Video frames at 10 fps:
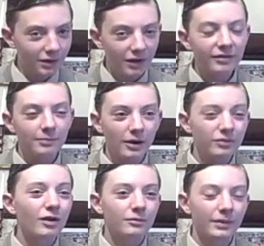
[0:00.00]

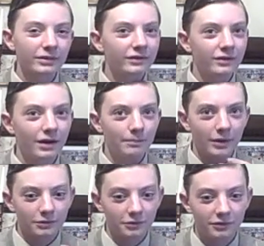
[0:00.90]
Unbutton the top
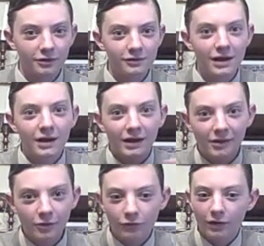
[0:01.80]
button or two, and
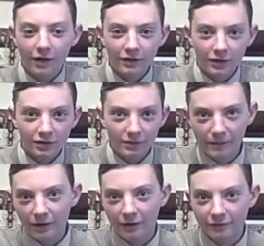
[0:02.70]
then you'll look like you hit the
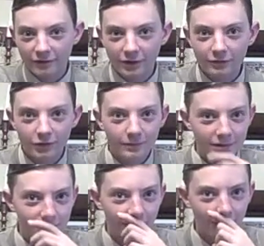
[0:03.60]
bars, you know? No
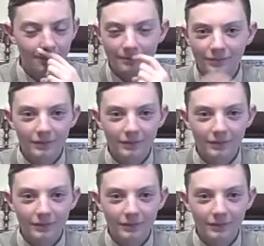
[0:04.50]
big deal.